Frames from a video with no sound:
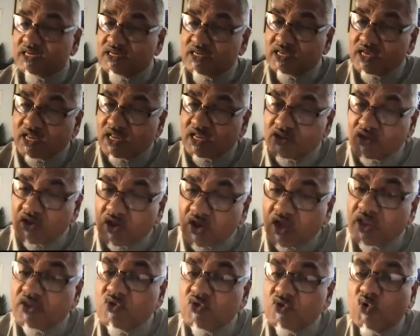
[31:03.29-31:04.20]
and and,
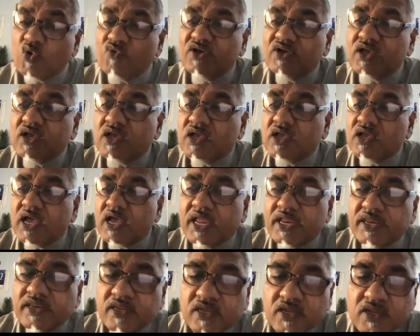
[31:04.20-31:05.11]
and over
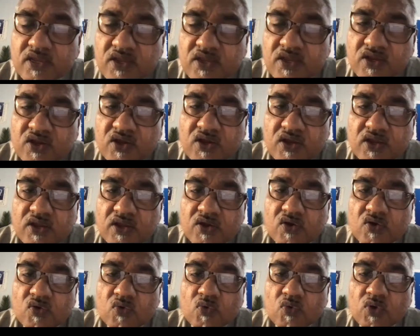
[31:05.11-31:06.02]
and
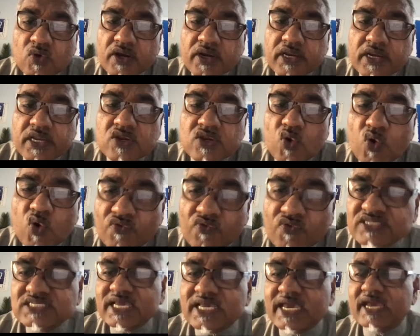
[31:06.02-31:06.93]
were in
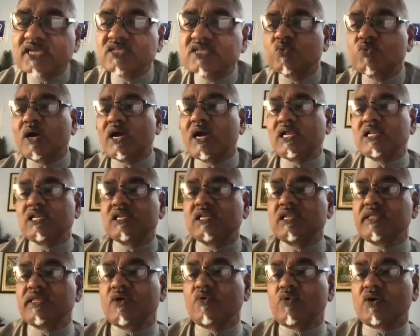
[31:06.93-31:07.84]
oversight while
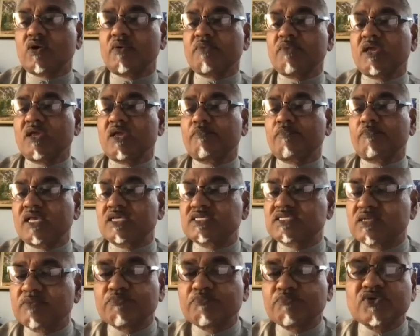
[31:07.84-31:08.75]
they were being placed
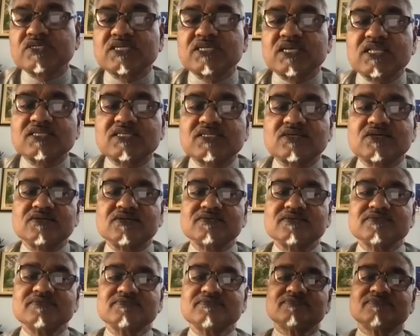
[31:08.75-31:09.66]
in prison. So